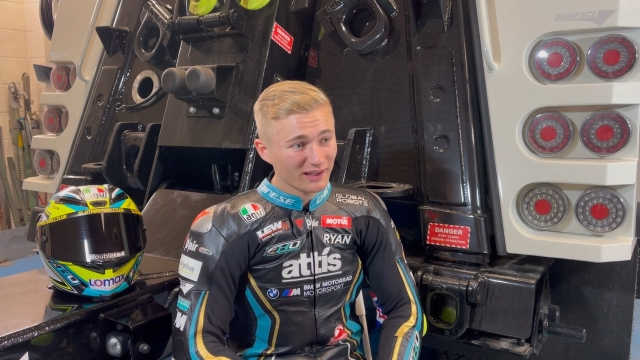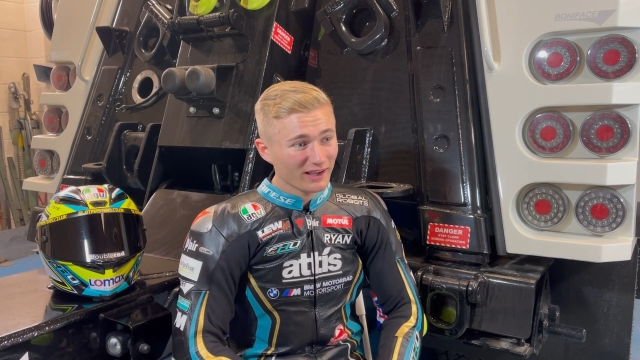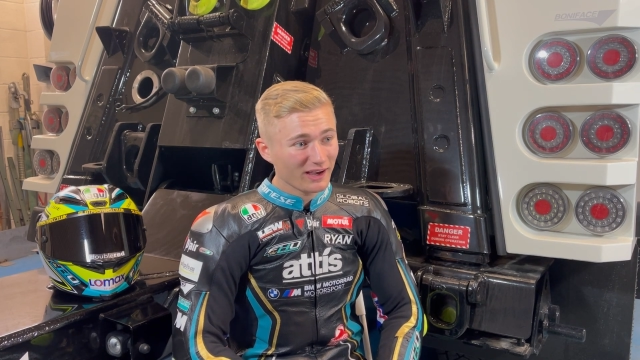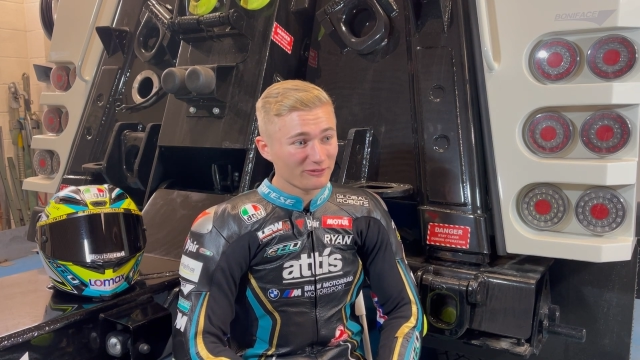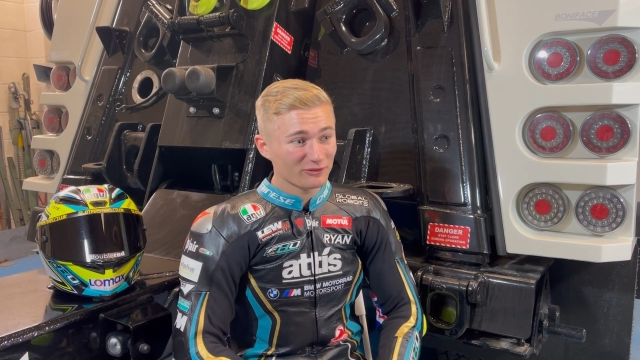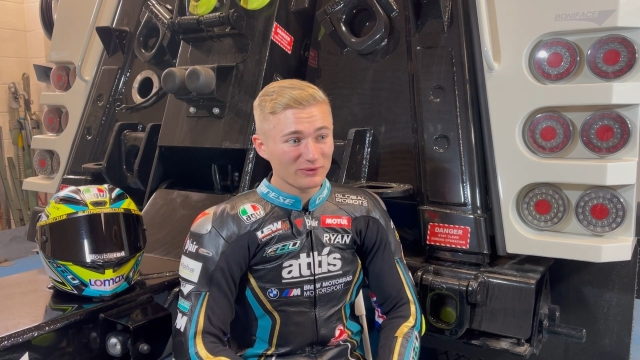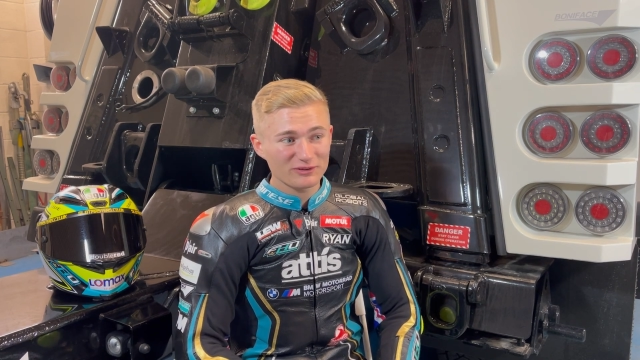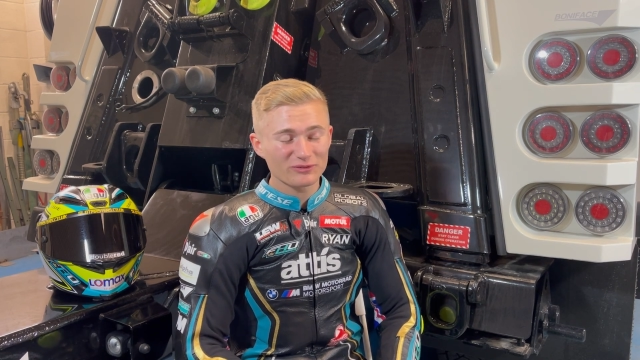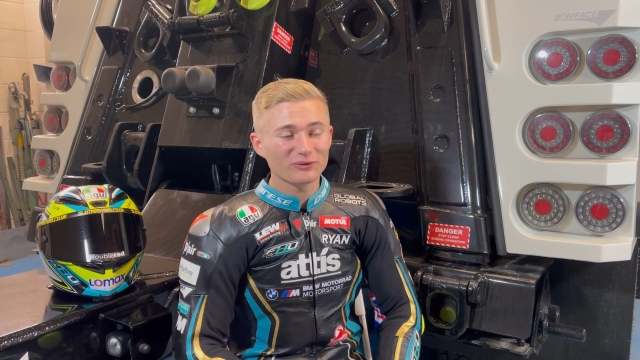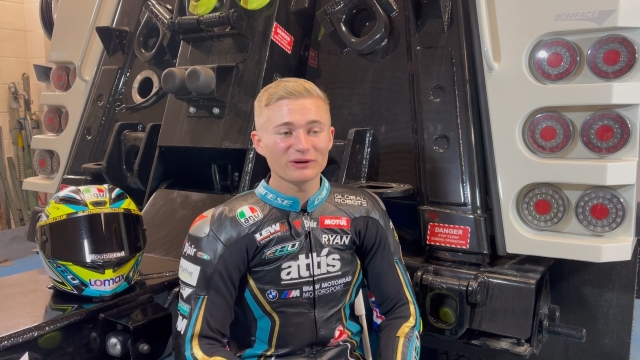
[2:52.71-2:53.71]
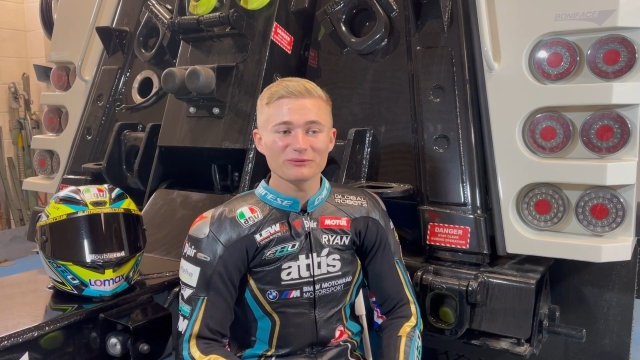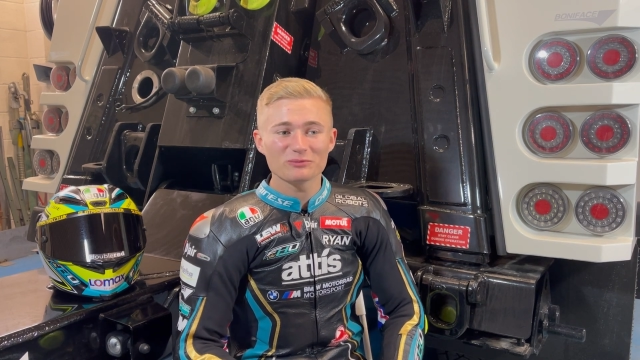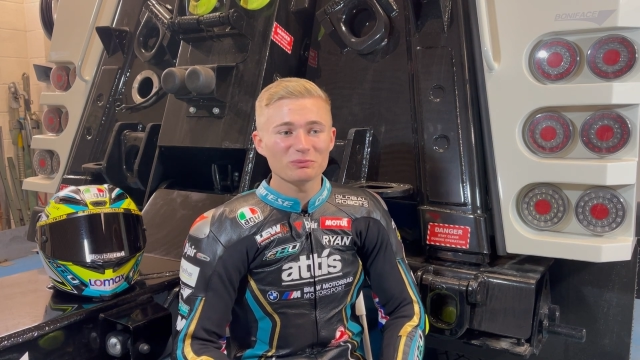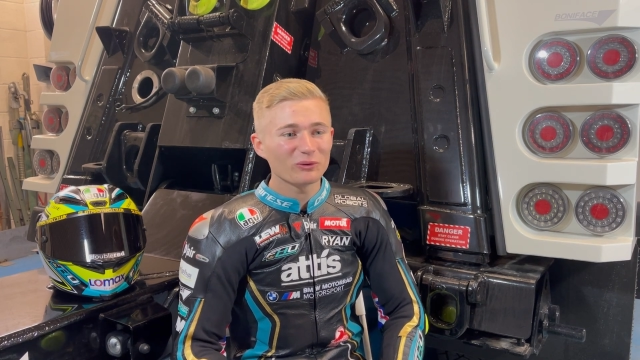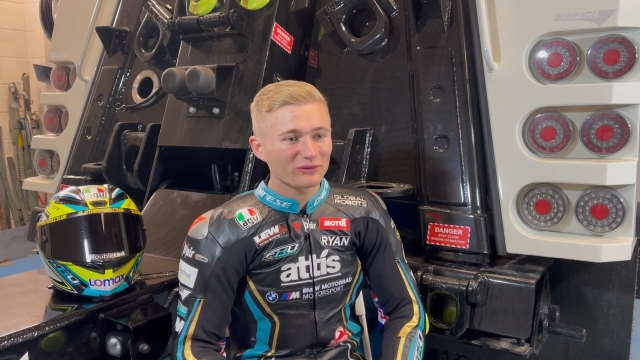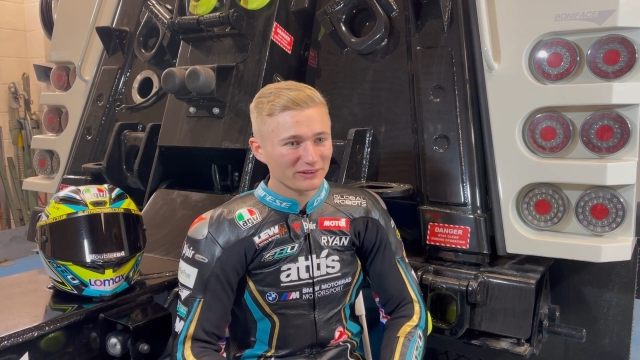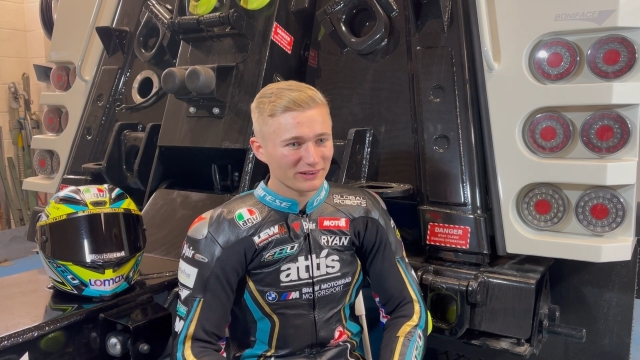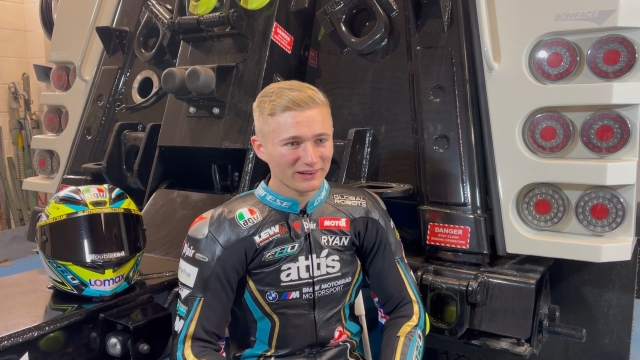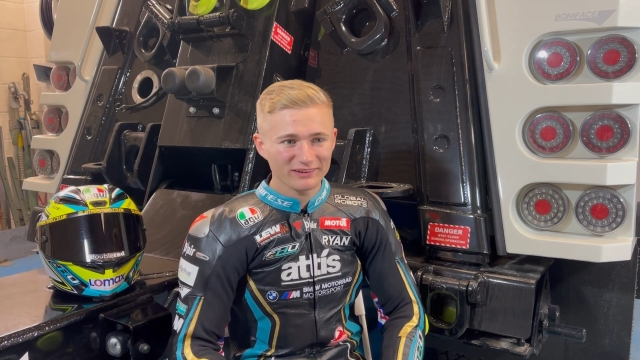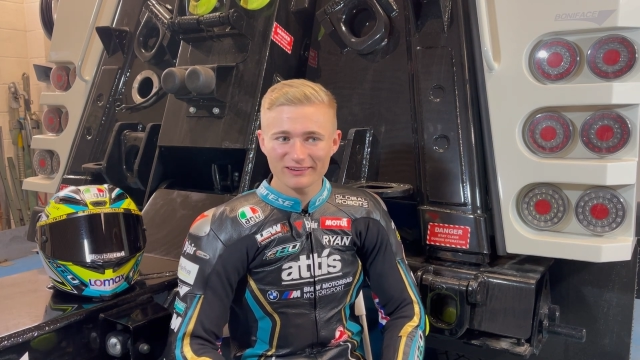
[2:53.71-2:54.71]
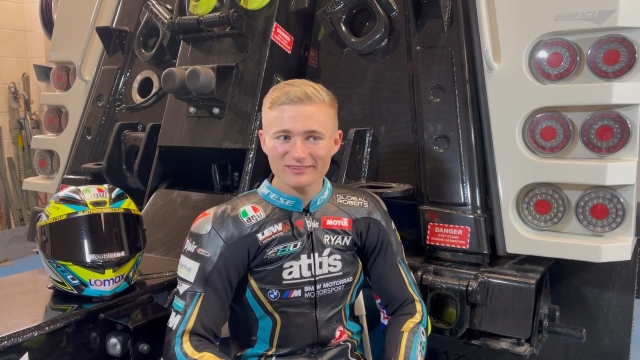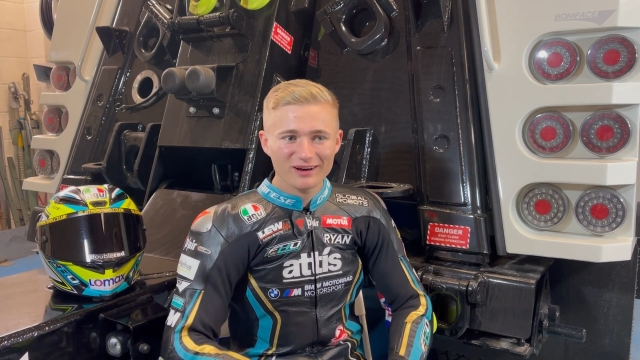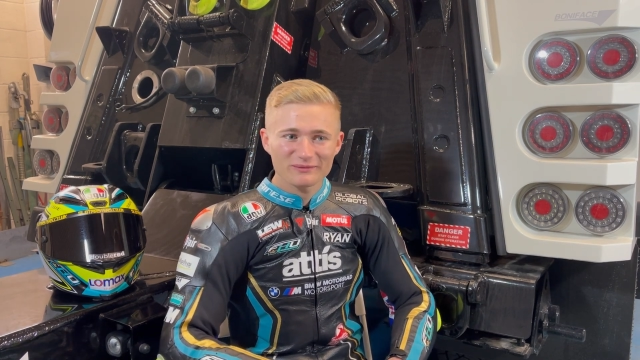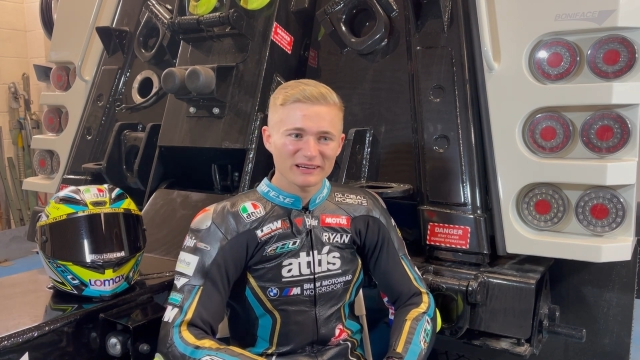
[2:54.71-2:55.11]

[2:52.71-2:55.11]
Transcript: I've always thought it was boring, you know, the tarmac,